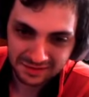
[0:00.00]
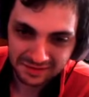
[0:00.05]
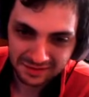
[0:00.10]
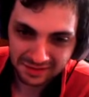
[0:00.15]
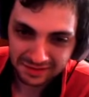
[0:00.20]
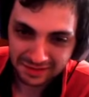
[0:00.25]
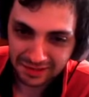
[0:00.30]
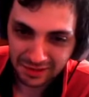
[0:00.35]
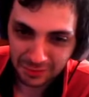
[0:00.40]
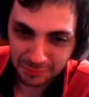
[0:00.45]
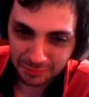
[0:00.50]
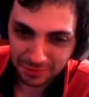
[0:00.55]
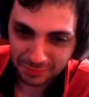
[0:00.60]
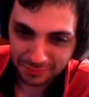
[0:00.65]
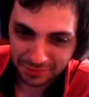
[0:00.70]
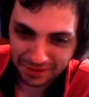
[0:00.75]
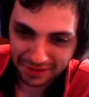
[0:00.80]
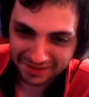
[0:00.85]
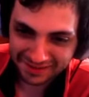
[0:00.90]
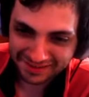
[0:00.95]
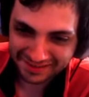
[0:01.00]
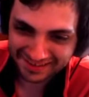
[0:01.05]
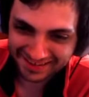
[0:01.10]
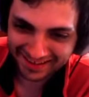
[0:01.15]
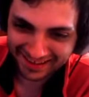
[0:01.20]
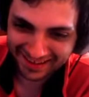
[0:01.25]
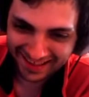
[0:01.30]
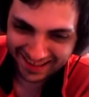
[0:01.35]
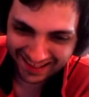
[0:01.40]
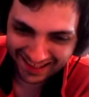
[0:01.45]
I don't blame her, gang.
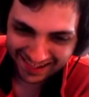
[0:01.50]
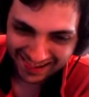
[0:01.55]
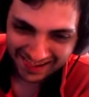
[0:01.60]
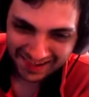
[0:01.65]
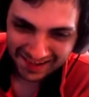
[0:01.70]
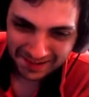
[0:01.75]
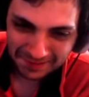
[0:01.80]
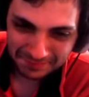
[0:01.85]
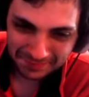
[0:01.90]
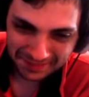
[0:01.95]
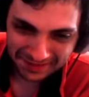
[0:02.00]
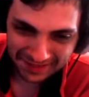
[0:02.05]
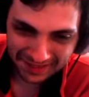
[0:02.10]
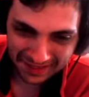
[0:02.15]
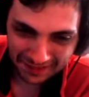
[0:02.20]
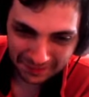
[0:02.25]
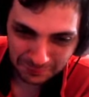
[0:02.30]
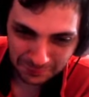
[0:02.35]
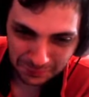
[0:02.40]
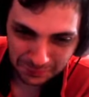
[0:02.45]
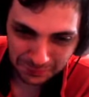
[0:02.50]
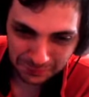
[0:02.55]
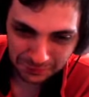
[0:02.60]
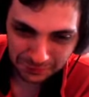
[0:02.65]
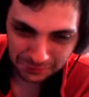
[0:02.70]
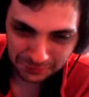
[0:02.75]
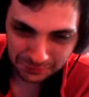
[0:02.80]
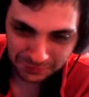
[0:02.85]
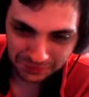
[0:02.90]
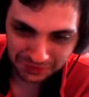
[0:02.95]
But yeah, really,
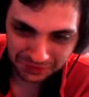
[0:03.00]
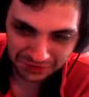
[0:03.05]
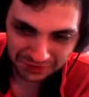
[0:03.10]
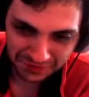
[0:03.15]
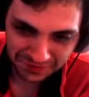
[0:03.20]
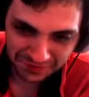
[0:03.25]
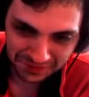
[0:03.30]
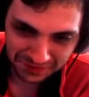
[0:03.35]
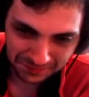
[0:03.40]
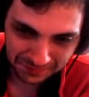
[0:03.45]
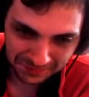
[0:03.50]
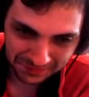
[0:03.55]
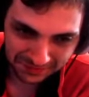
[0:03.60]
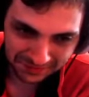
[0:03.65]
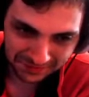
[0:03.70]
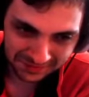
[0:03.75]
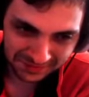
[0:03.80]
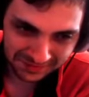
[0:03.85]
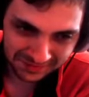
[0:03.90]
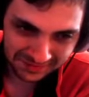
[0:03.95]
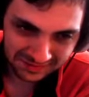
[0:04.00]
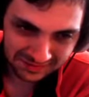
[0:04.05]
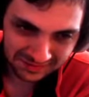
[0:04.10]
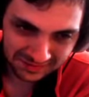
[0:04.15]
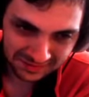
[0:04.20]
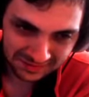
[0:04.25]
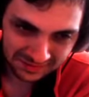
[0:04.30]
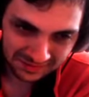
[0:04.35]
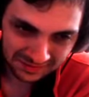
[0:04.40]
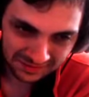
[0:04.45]
really, really good setup there.
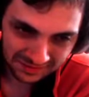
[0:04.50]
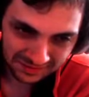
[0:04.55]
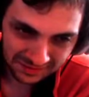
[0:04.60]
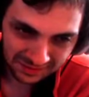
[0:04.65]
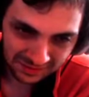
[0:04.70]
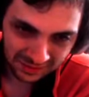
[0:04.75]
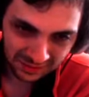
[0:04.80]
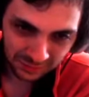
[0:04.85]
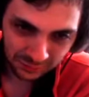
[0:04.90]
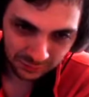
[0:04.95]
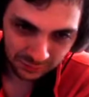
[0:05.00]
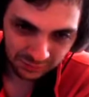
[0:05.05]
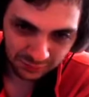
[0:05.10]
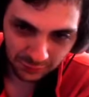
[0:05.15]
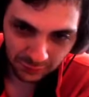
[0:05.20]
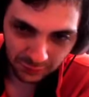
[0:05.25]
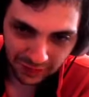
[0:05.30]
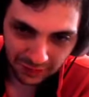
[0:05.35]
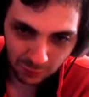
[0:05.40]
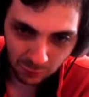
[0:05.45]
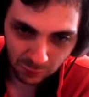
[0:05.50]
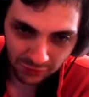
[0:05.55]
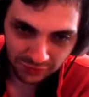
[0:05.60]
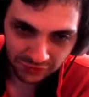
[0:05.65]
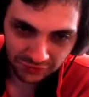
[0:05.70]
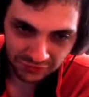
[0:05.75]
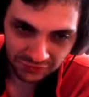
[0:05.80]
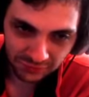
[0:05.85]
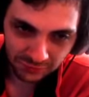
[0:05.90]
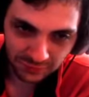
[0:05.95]
We still got 1,
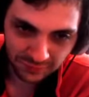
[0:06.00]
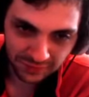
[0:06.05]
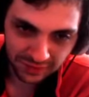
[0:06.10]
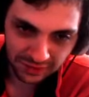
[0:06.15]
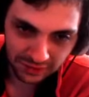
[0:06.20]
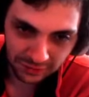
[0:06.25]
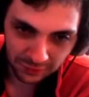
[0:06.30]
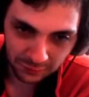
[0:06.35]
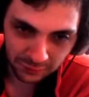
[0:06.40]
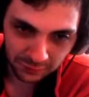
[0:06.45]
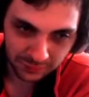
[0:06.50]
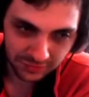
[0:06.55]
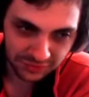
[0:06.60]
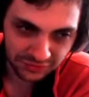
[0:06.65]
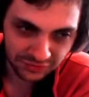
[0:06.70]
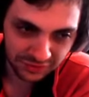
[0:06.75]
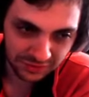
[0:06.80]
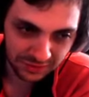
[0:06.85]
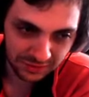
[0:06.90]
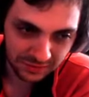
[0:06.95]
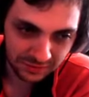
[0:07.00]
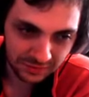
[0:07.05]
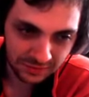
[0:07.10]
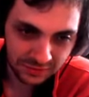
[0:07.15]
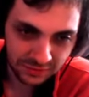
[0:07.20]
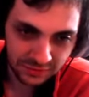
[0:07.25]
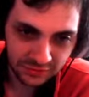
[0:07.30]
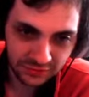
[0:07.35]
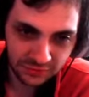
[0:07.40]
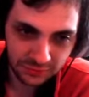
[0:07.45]
2. We've got a good 3-gen.
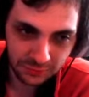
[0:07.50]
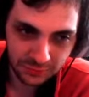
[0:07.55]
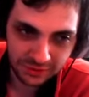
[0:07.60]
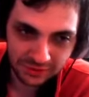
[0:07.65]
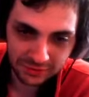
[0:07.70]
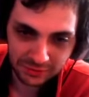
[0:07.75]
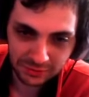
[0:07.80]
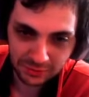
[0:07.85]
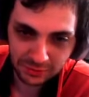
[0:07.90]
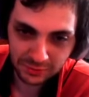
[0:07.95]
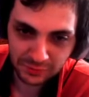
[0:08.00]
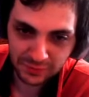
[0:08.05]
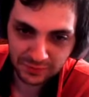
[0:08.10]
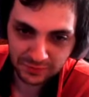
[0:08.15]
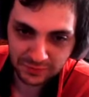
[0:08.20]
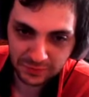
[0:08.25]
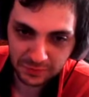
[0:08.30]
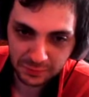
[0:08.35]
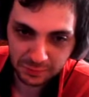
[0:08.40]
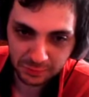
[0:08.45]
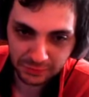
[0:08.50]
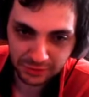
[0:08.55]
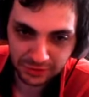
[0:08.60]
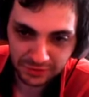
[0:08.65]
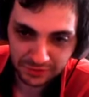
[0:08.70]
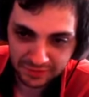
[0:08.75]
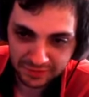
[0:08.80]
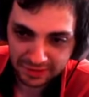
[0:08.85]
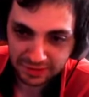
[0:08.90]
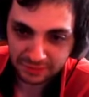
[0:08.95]
2 kills. At this point,
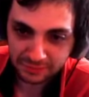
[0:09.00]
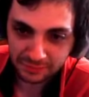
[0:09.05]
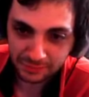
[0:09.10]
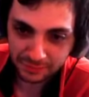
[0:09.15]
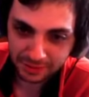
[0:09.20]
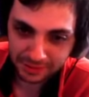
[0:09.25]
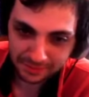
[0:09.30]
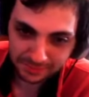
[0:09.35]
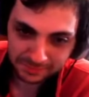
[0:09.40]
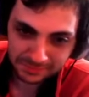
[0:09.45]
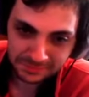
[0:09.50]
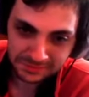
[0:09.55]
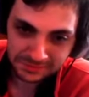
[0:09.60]
it's kind of a wrap.